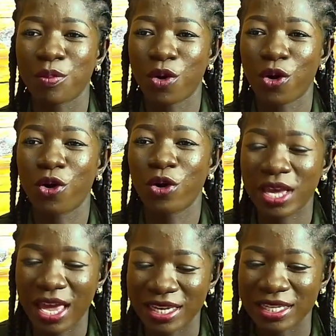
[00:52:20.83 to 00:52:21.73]

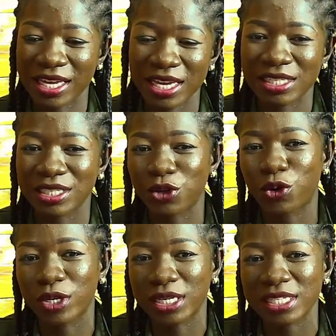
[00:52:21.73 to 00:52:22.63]
more education
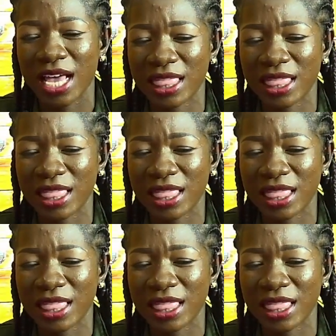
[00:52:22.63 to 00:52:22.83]
on this.